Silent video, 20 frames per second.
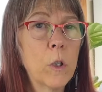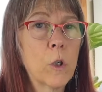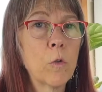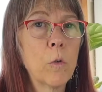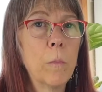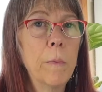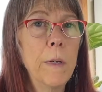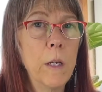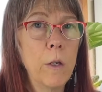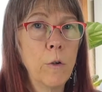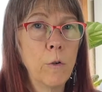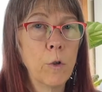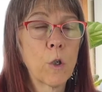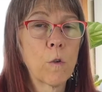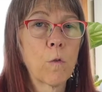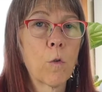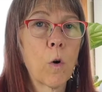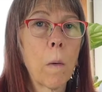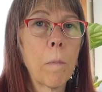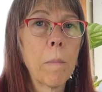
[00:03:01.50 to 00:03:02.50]
will be used
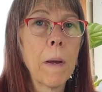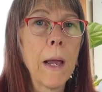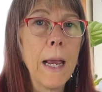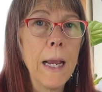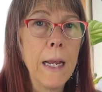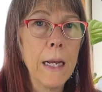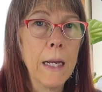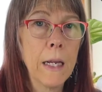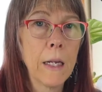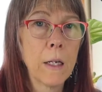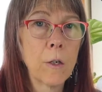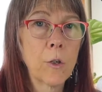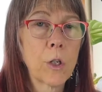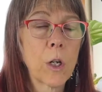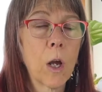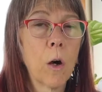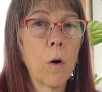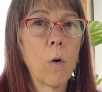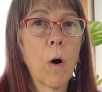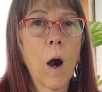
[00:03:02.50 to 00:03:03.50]
for a painting.
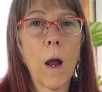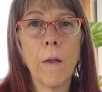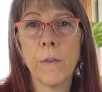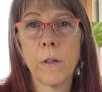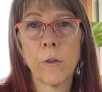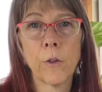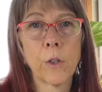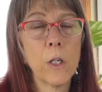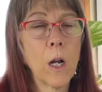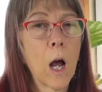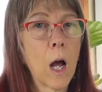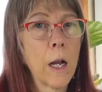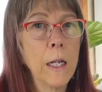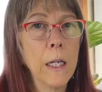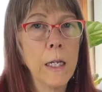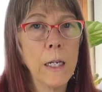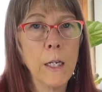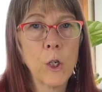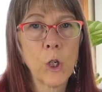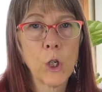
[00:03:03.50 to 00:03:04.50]
So there's not
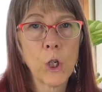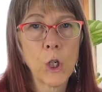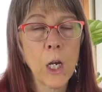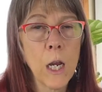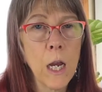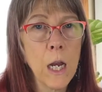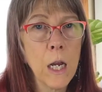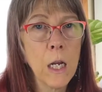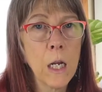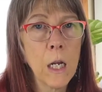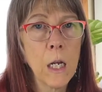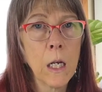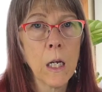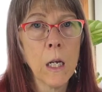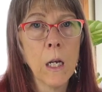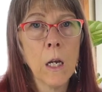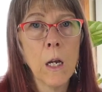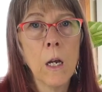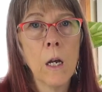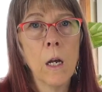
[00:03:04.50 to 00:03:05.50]
any shading.
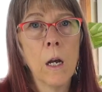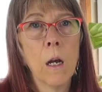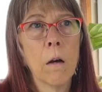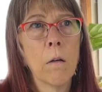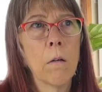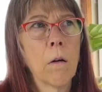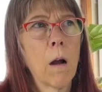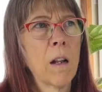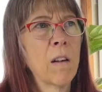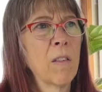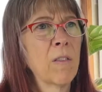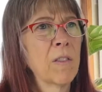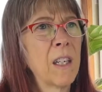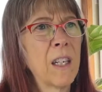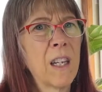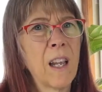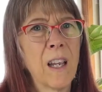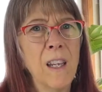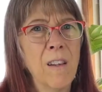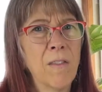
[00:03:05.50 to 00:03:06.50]
I don't
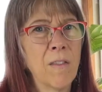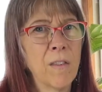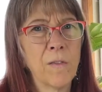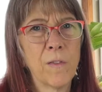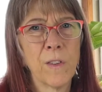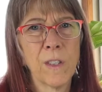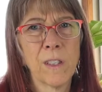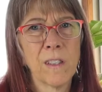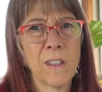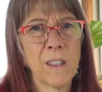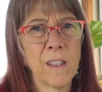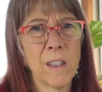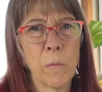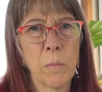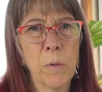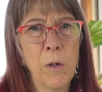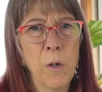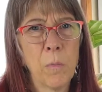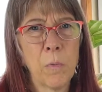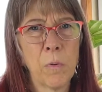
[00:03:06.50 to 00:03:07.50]
think I even filled in the
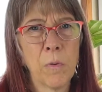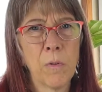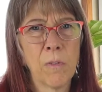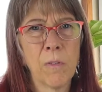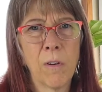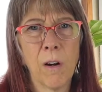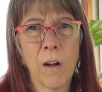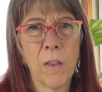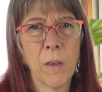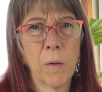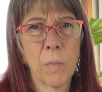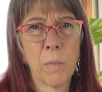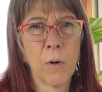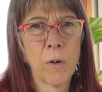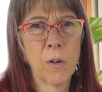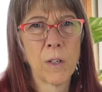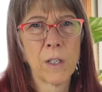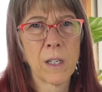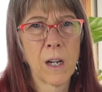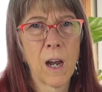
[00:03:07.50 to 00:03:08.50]
pupil on the
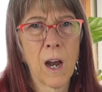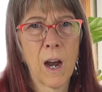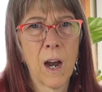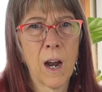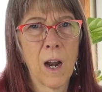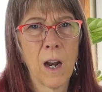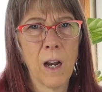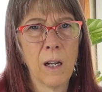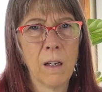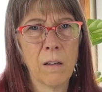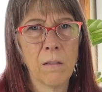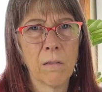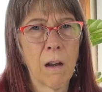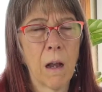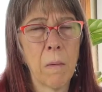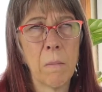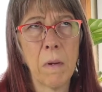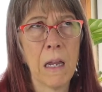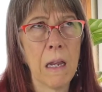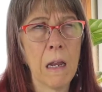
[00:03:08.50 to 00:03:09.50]
bird's eye.
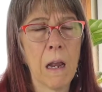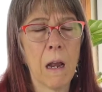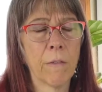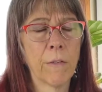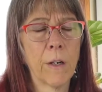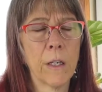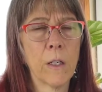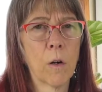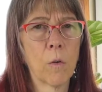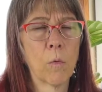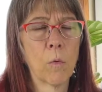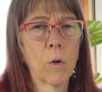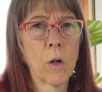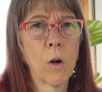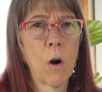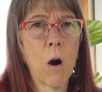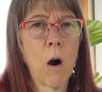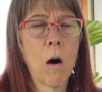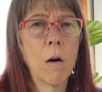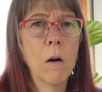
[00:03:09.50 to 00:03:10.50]
I may have, I don't
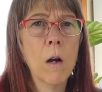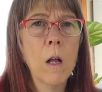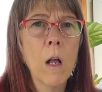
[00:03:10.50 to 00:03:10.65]
recall.